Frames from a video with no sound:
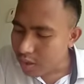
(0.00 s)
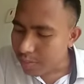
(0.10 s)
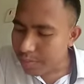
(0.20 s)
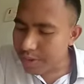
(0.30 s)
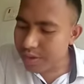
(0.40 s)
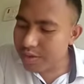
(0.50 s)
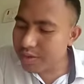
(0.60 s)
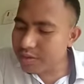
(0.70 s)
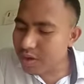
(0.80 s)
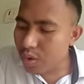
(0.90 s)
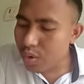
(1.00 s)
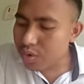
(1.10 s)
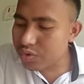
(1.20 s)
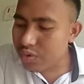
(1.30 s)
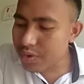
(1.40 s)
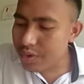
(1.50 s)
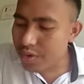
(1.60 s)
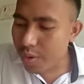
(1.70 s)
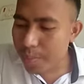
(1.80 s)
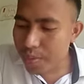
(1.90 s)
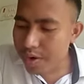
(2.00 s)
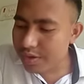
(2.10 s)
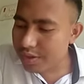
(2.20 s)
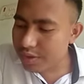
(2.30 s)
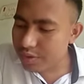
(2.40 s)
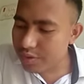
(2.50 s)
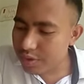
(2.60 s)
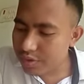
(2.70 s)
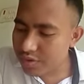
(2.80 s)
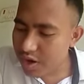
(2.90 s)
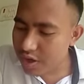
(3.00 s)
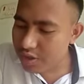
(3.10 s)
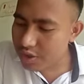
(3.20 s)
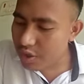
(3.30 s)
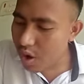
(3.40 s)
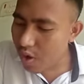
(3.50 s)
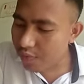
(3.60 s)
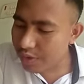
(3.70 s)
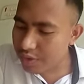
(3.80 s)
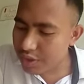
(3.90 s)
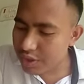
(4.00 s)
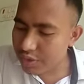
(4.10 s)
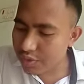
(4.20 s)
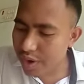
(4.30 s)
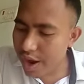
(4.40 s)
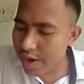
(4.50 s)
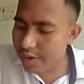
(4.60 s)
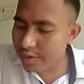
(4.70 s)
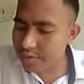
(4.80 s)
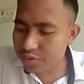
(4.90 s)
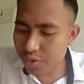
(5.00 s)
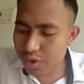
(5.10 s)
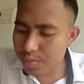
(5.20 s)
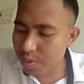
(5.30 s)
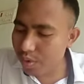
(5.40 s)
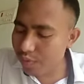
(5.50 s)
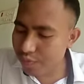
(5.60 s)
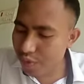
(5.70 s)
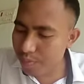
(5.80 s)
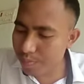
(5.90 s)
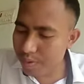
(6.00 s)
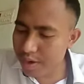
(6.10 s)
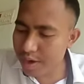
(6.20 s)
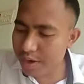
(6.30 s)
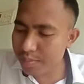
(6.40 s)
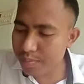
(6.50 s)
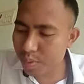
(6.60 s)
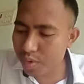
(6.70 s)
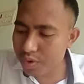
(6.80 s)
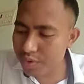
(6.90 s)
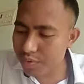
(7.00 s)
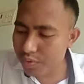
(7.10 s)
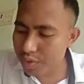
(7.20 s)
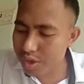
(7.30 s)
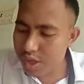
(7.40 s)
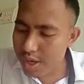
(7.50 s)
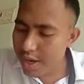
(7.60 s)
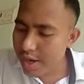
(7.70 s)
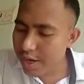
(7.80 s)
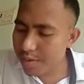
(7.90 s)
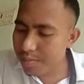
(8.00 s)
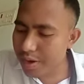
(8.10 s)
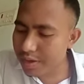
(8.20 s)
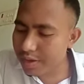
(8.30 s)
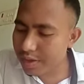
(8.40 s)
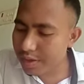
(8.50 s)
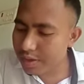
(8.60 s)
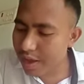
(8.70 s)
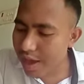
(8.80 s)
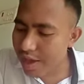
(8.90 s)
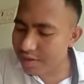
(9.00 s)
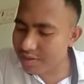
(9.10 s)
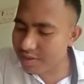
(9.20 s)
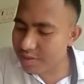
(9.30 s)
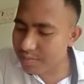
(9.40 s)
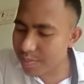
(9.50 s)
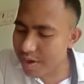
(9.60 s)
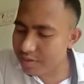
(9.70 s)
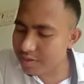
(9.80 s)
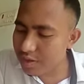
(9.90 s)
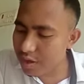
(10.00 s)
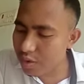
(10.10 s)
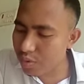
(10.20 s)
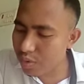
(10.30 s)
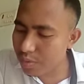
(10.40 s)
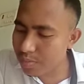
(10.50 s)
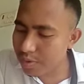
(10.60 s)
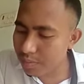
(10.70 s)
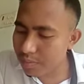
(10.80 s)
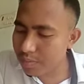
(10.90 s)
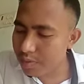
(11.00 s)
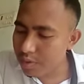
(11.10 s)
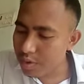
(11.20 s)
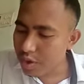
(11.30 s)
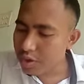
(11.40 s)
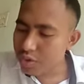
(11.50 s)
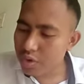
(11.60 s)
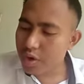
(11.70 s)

Minerals are also incorporated into the structure of the tissue and in soluble form play an important role in maintaining the acid-base equilibrium. So